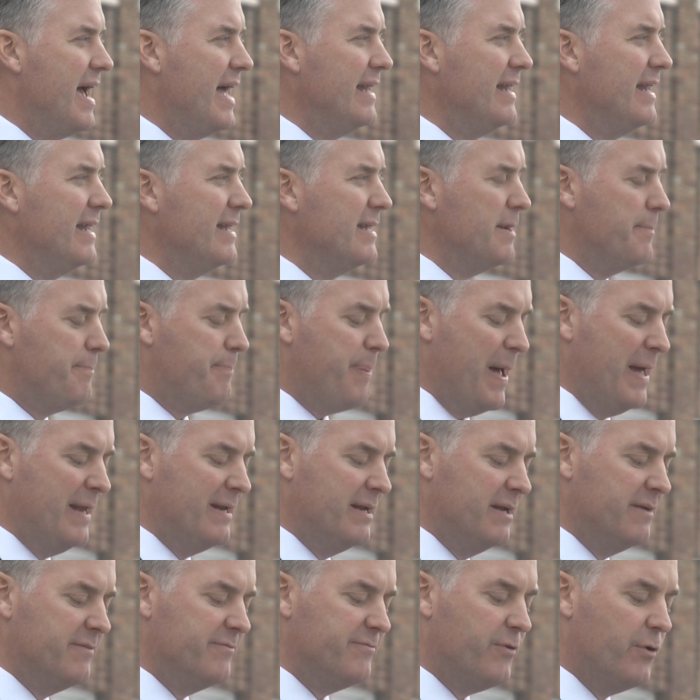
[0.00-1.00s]
An
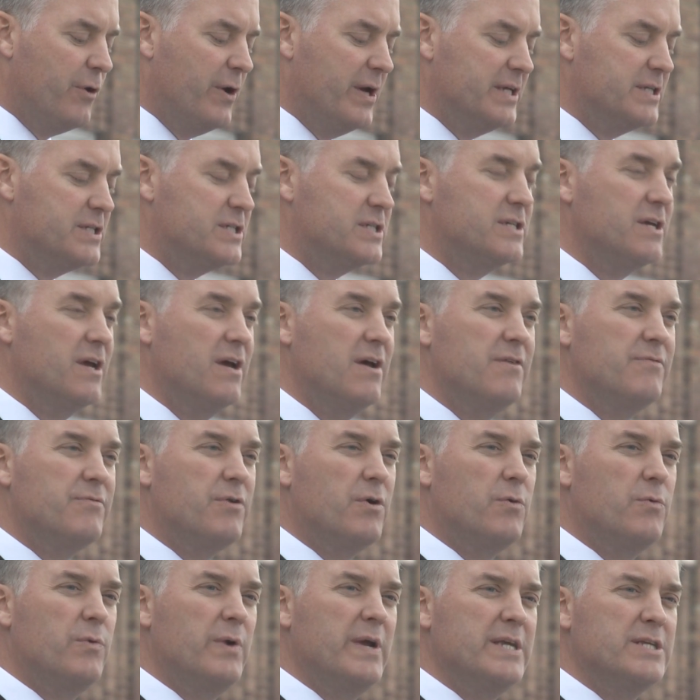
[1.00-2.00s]
independent voice
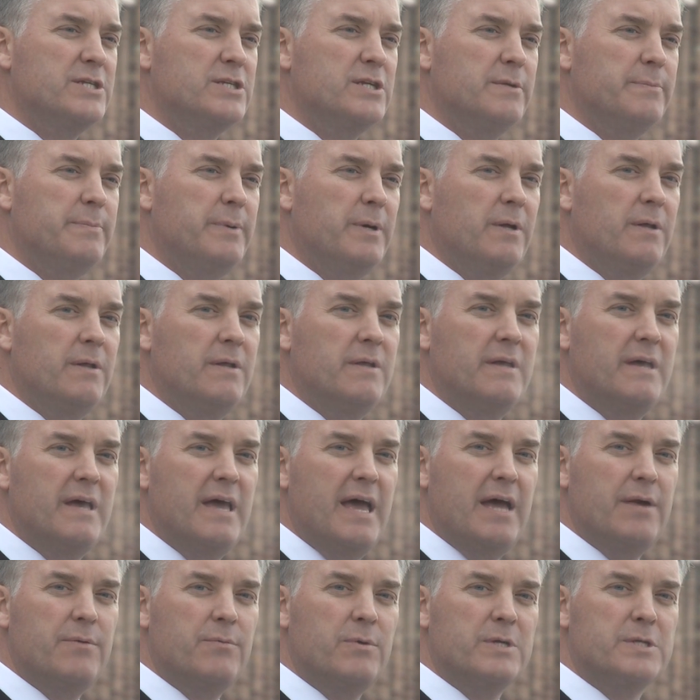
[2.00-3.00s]
for reasonable
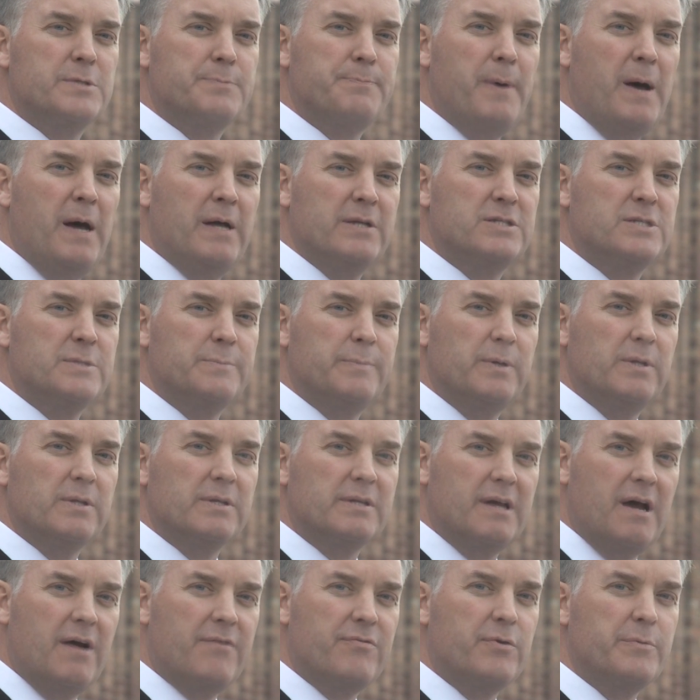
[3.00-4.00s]
and
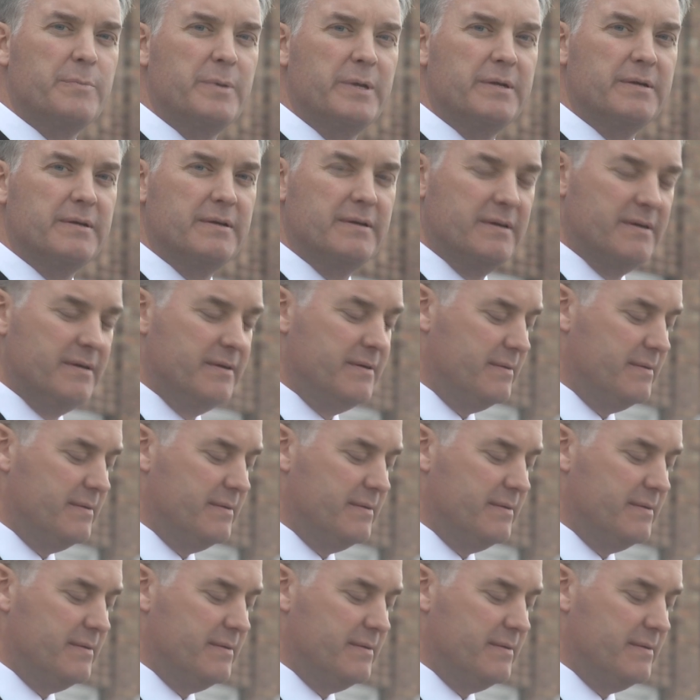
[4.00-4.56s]
responsible government.